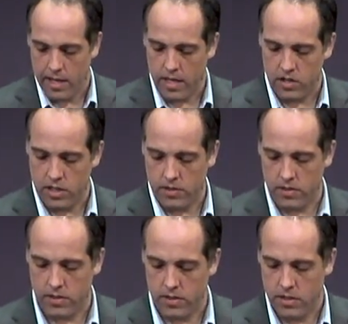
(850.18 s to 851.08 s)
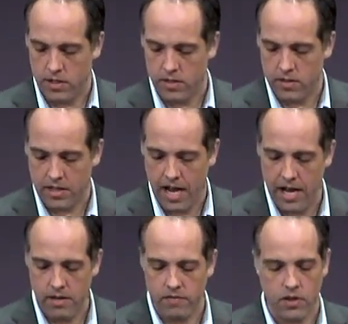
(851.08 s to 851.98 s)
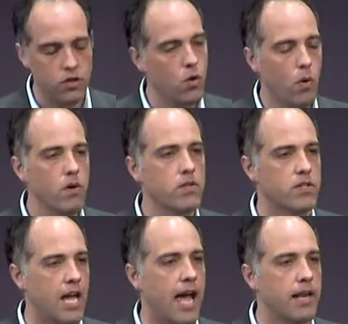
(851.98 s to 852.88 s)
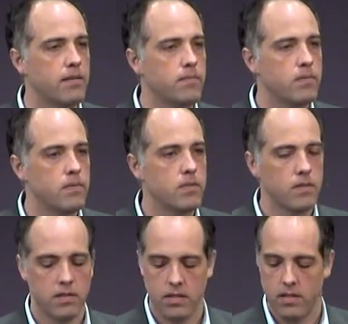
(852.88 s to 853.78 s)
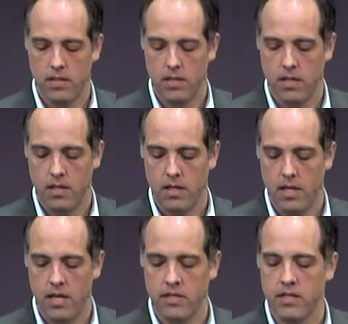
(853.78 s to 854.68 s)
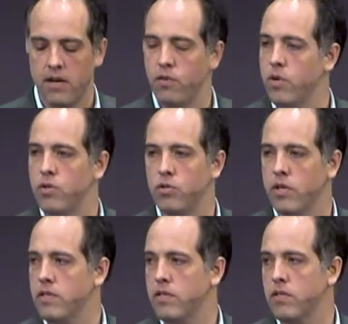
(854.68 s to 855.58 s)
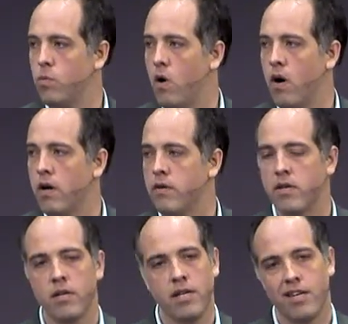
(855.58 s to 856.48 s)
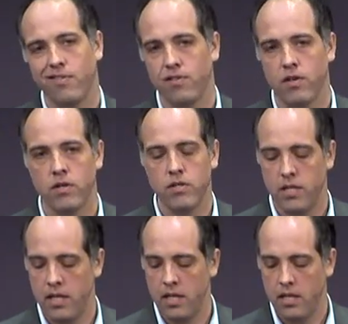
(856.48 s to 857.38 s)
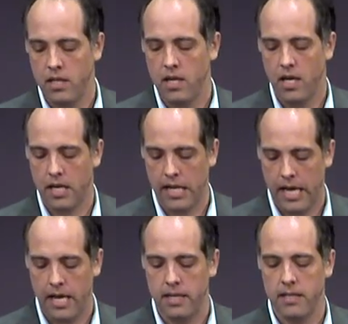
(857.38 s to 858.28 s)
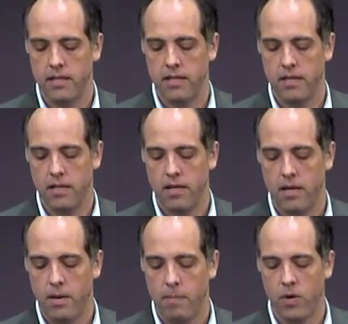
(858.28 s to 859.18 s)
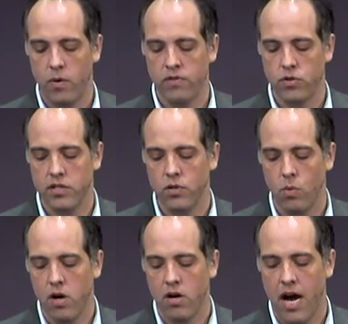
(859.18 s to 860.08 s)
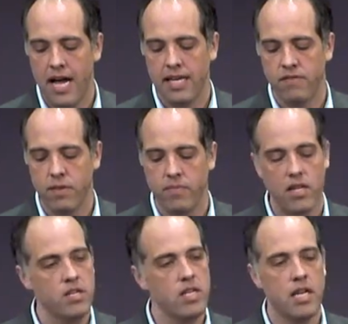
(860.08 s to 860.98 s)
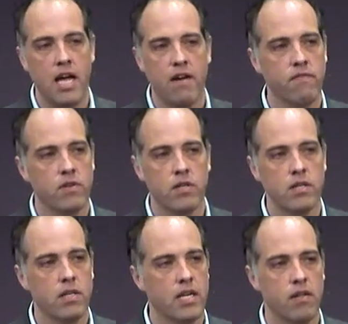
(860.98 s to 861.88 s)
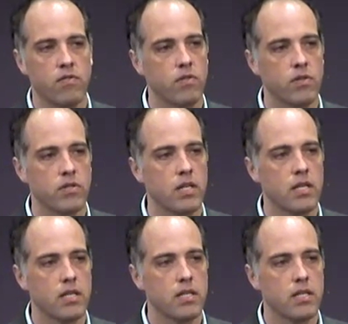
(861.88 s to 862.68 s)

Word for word: And Jesus, Jesus kind of ignores that. And he says, everyone who drinks this water, they're going to get thirsty again. But whoever drinks the water I give them, they'll never get thirsty.